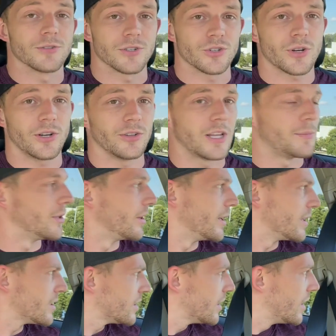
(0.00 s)
his trail name at
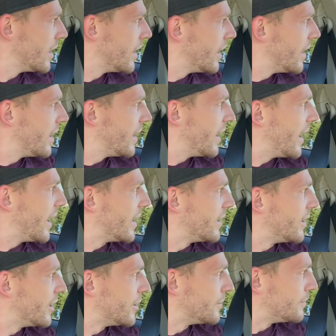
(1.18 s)
least. And
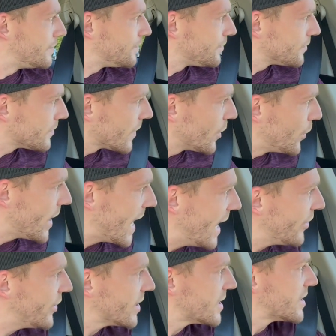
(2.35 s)
um, we
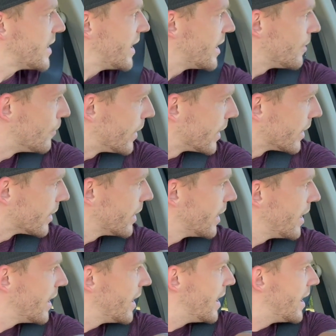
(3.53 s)
had this thing where
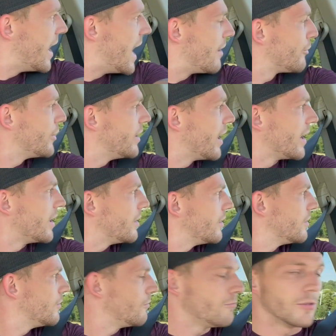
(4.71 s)
every night
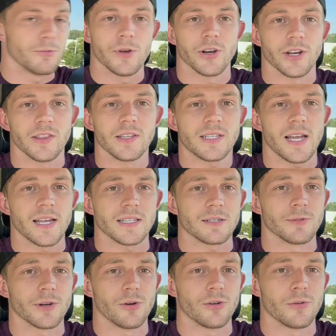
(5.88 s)
when we were in the tents and
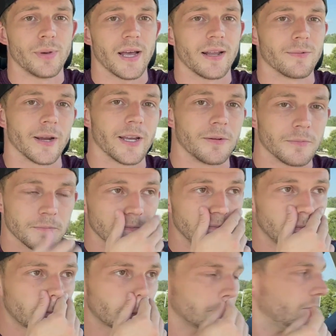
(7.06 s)
we were going to bed, right?
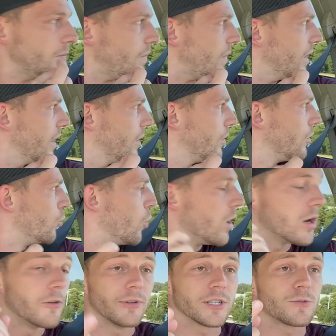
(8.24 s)

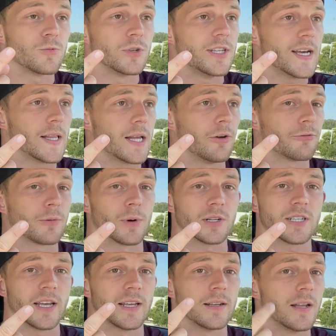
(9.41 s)
one of us would yell out from our
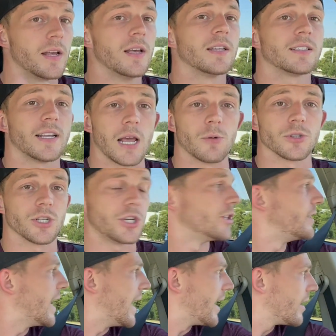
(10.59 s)
tent, today was a good
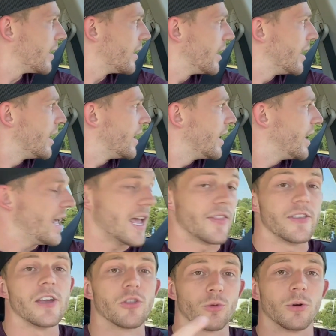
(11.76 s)
day. And
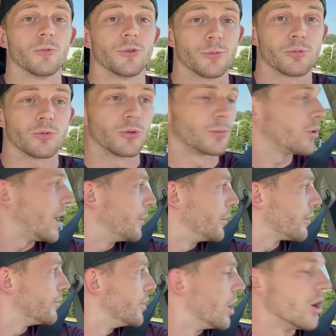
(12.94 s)
the other one would reply
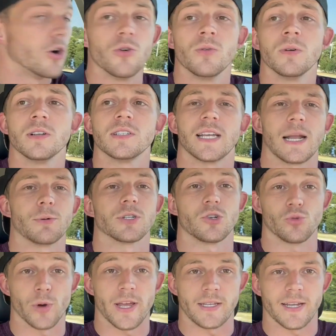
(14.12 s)
with, no, today was a
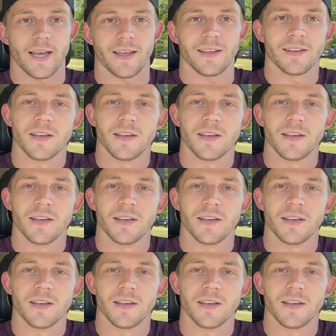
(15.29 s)
great day.